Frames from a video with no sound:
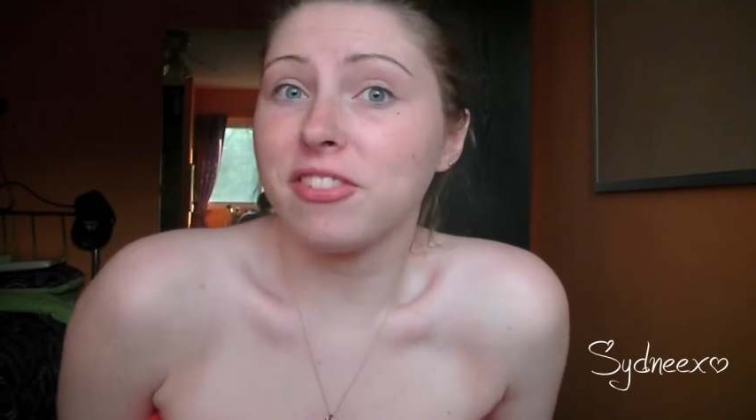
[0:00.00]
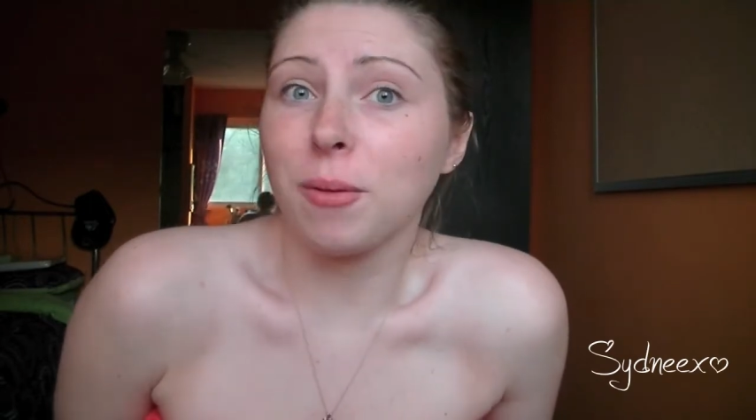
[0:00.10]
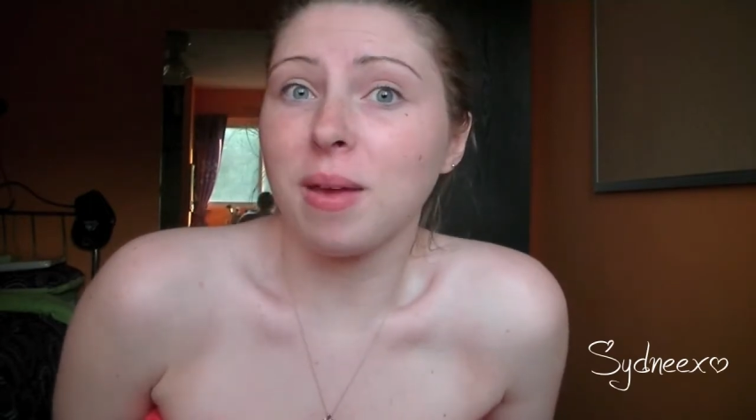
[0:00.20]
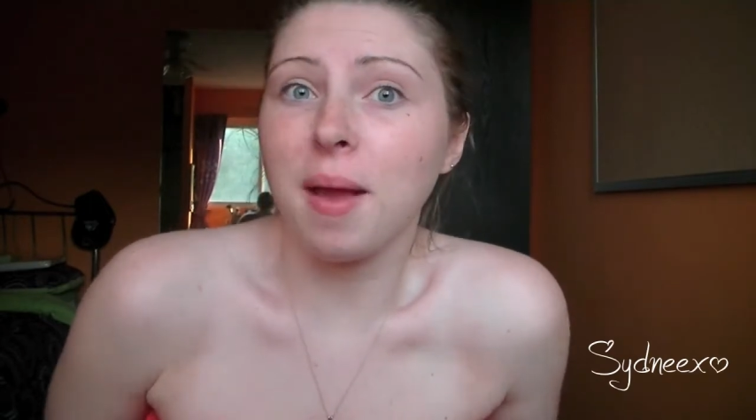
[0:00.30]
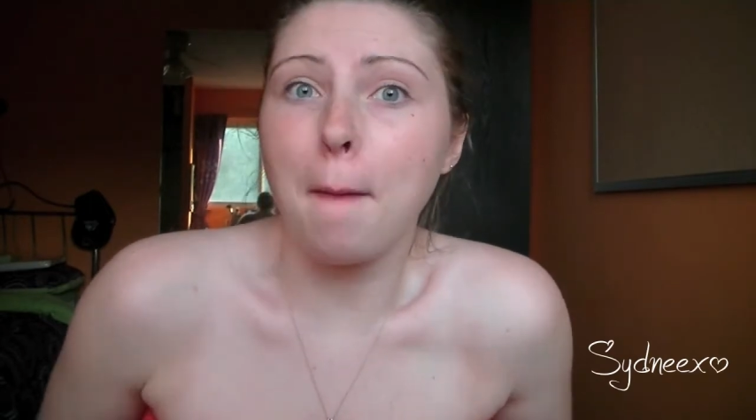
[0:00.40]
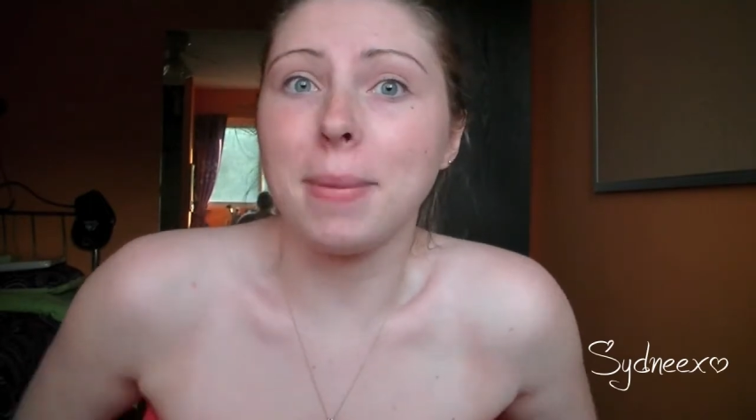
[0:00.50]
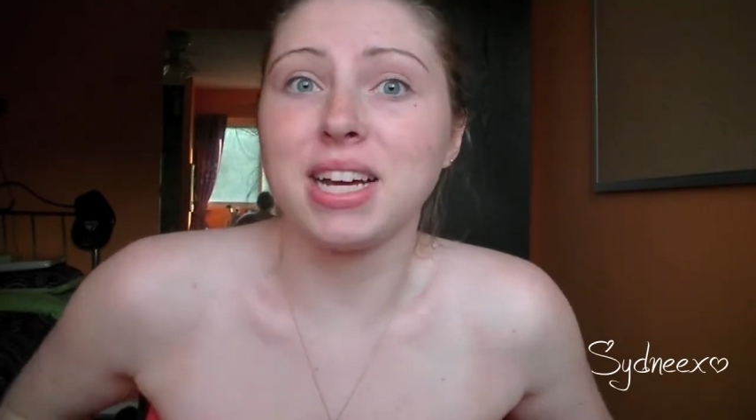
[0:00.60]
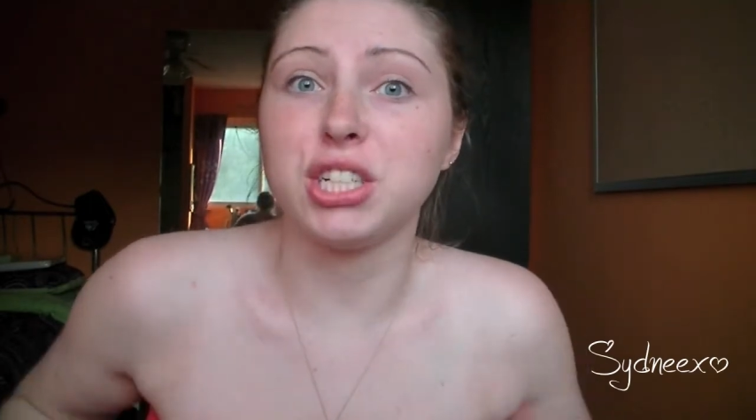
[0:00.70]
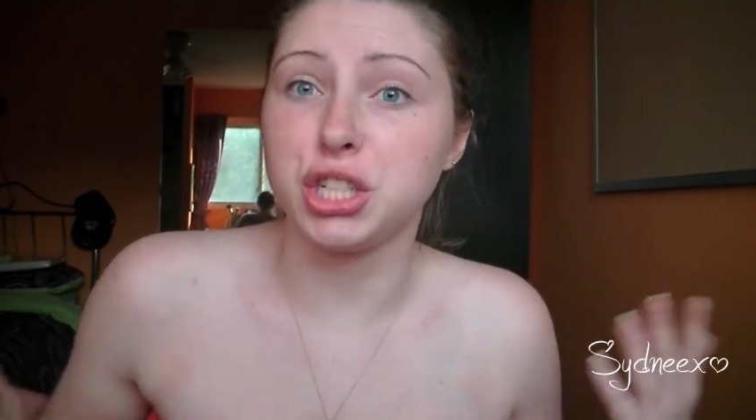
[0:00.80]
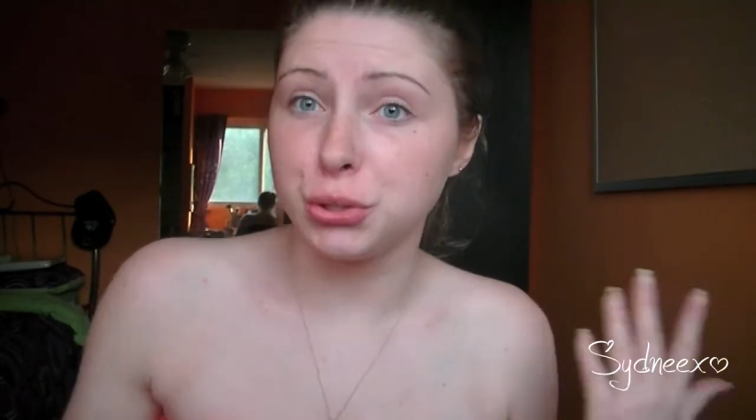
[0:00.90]
filming
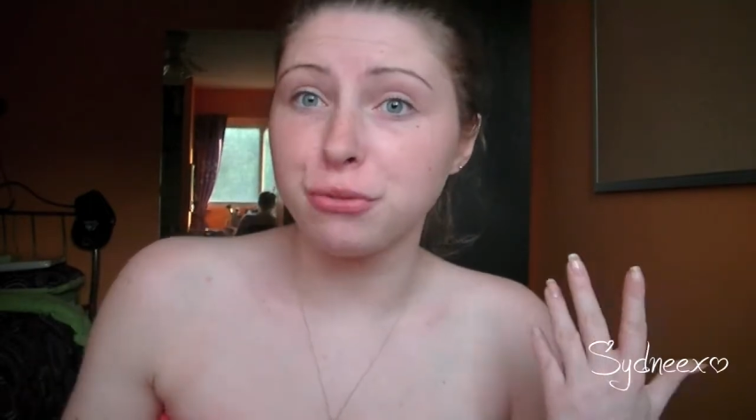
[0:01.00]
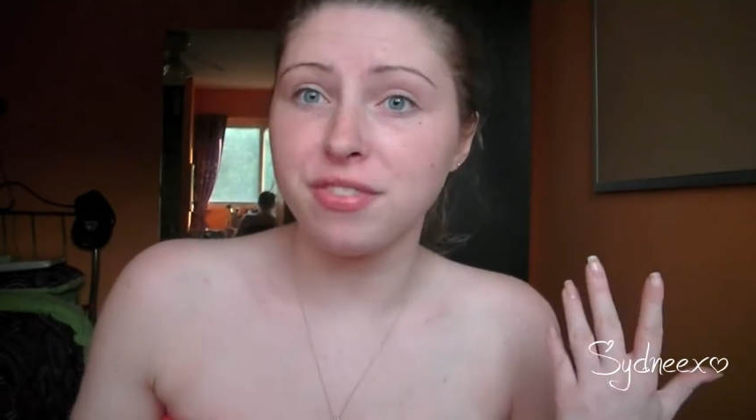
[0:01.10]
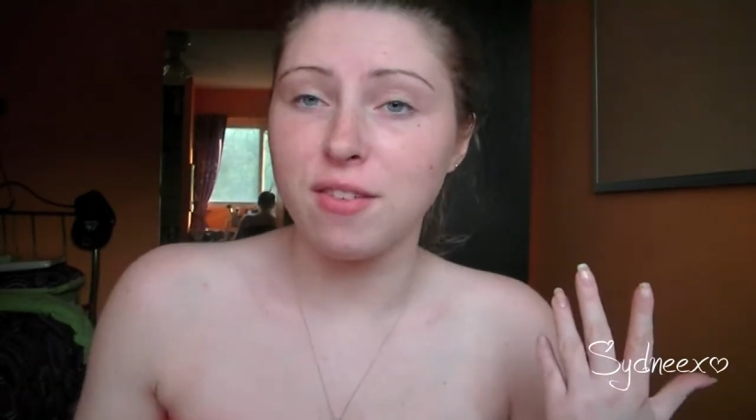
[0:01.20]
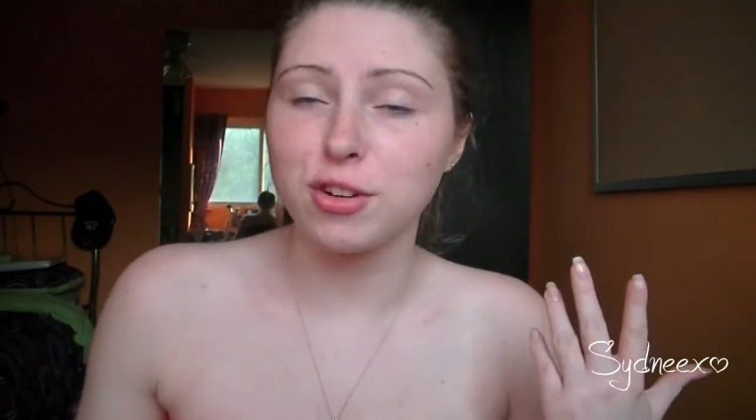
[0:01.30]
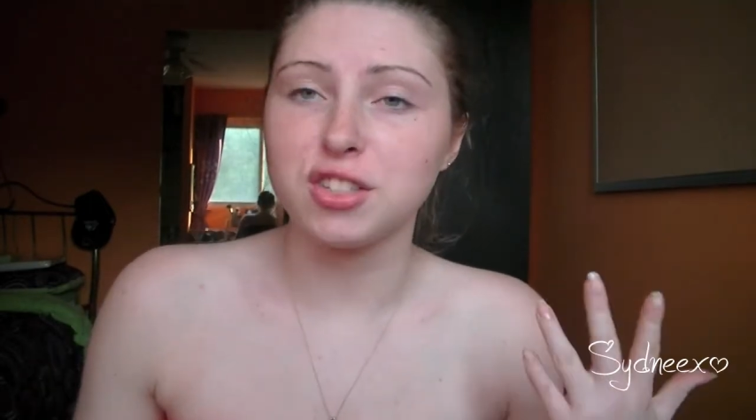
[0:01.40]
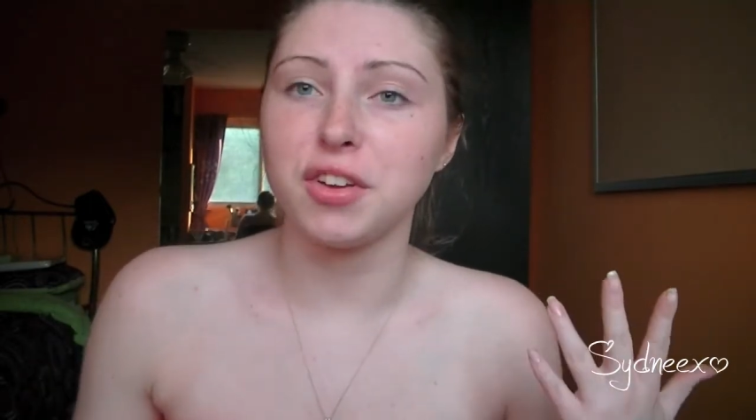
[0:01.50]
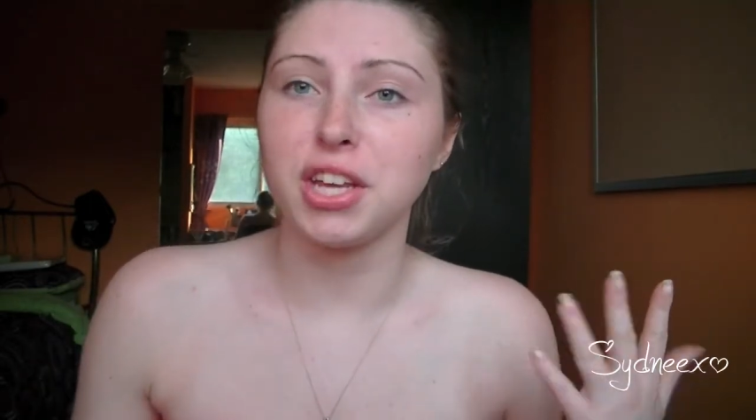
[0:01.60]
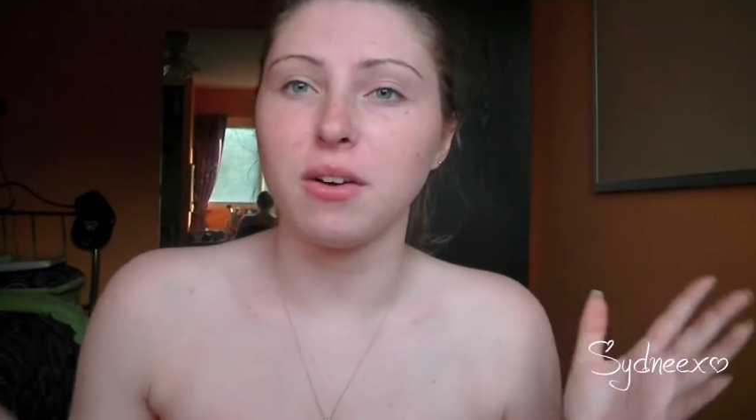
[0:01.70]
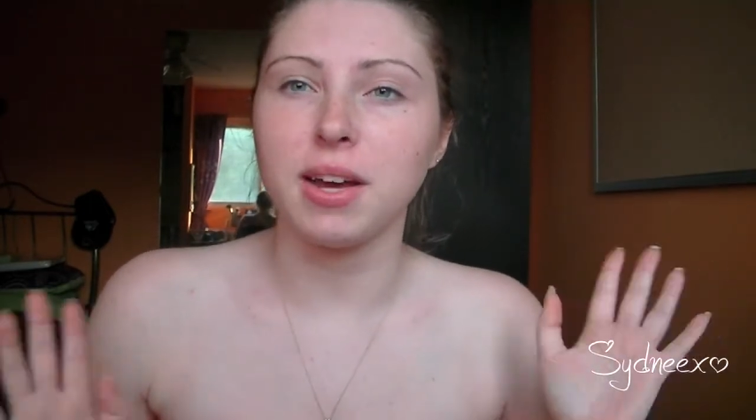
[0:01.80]
my June favorites video.